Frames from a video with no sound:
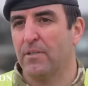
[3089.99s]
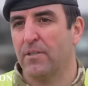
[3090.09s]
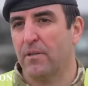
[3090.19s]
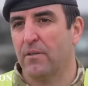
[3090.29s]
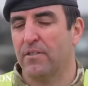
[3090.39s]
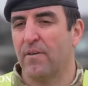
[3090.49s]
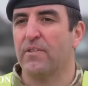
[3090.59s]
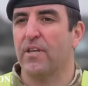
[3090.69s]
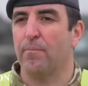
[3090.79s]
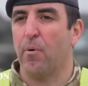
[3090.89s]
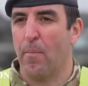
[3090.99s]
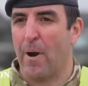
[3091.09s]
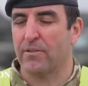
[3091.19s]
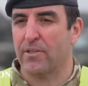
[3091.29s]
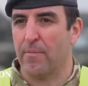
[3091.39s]
The exercise,
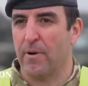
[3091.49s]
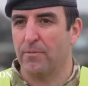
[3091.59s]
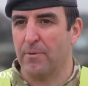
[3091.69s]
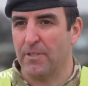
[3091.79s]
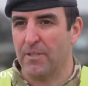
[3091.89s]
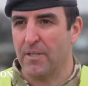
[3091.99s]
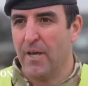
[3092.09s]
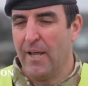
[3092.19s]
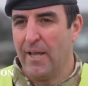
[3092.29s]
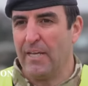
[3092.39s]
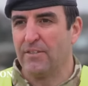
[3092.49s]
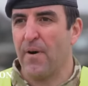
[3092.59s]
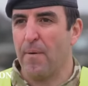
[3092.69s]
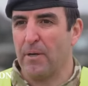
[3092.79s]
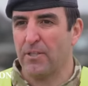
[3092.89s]
NATO's largest since the
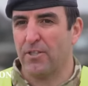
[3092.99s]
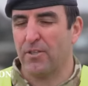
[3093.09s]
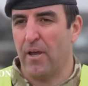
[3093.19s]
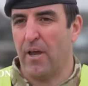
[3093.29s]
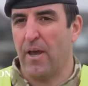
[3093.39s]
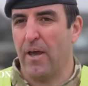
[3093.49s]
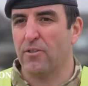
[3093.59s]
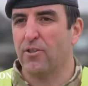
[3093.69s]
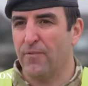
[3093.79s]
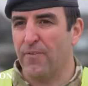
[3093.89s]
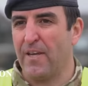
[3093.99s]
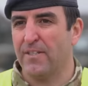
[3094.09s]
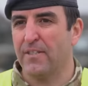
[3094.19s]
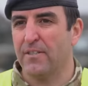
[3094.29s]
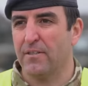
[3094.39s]
Cold War, will see
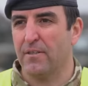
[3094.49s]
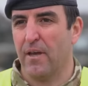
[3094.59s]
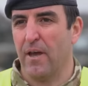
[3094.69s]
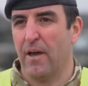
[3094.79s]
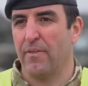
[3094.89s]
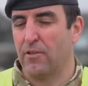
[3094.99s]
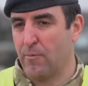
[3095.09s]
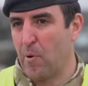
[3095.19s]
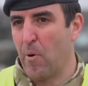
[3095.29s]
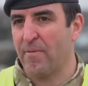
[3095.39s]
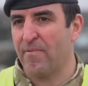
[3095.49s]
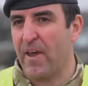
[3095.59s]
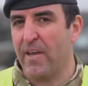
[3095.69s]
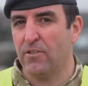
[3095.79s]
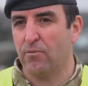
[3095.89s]
nations rehearse how
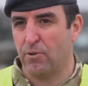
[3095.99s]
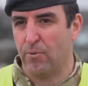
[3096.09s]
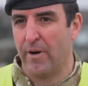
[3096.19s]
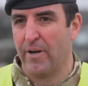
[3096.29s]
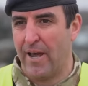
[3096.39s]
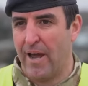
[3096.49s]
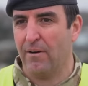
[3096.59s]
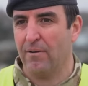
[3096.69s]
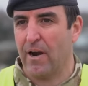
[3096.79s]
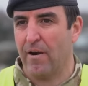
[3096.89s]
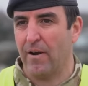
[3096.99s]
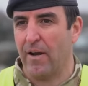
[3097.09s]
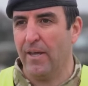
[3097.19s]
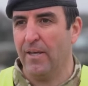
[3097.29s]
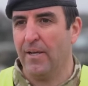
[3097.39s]
US troops could
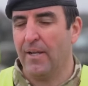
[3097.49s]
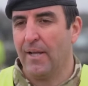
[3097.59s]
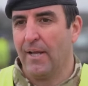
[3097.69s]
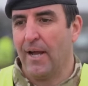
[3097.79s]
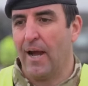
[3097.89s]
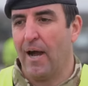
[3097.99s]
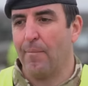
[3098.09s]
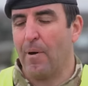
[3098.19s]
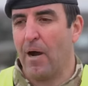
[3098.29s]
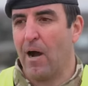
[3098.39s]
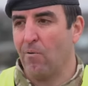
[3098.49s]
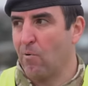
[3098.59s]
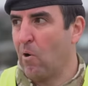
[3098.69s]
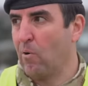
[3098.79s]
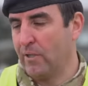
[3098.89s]
reinforce European allies in
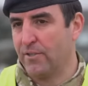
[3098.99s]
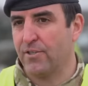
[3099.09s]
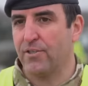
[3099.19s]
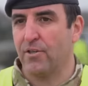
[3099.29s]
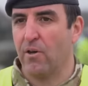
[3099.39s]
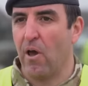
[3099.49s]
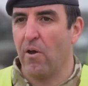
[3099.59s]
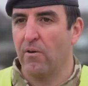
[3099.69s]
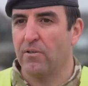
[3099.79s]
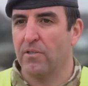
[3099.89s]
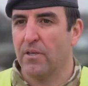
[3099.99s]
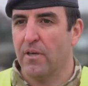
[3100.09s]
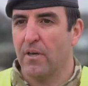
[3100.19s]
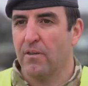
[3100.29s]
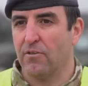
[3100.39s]
countries bordering Russia
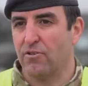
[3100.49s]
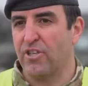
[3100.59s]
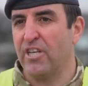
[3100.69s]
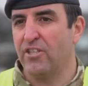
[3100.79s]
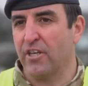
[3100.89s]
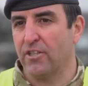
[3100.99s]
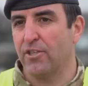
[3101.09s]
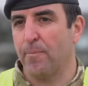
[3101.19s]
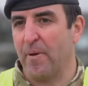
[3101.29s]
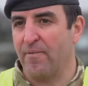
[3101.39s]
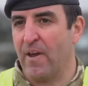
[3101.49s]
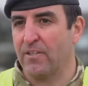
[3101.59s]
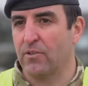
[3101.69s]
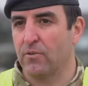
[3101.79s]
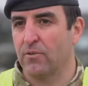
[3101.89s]
and on the
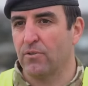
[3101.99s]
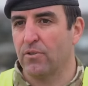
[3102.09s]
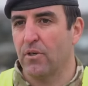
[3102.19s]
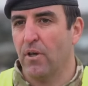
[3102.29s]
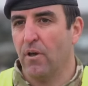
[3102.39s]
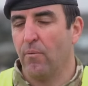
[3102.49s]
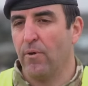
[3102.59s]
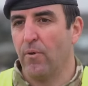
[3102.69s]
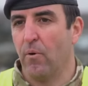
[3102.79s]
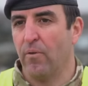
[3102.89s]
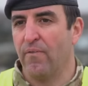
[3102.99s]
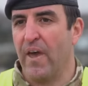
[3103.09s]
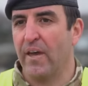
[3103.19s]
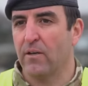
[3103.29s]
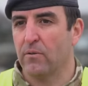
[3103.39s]
alliance's eastern flank
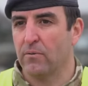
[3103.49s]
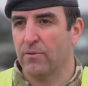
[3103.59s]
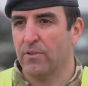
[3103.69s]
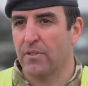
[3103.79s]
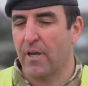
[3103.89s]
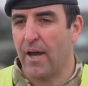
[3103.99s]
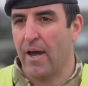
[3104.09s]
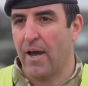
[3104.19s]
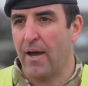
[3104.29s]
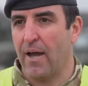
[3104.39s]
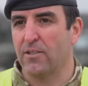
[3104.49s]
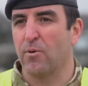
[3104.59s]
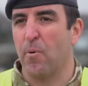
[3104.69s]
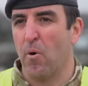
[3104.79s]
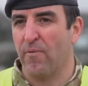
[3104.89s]
if a conflict
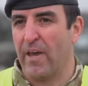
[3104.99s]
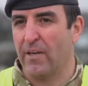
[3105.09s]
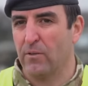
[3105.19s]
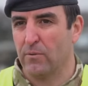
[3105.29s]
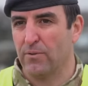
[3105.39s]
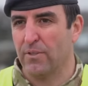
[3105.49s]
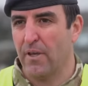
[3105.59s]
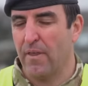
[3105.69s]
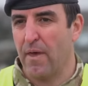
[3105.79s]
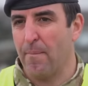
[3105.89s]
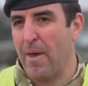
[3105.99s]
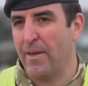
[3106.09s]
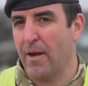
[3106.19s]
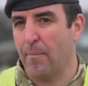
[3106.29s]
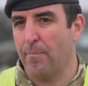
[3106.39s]
were to flare up with
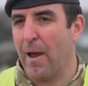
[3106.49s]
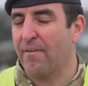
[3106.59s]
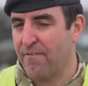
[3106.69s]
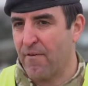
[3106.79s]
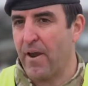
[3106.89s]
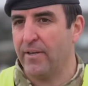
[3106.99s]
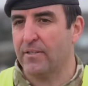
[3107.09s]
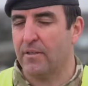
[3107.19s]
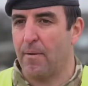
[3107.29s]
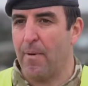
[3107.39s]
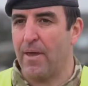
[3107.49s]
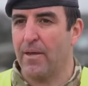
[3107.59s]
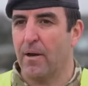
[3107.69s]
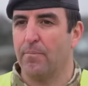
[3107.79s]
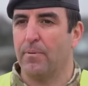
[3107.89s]
a near peer
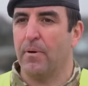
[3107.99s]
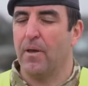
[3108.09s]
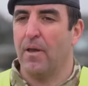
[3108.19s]
adversary.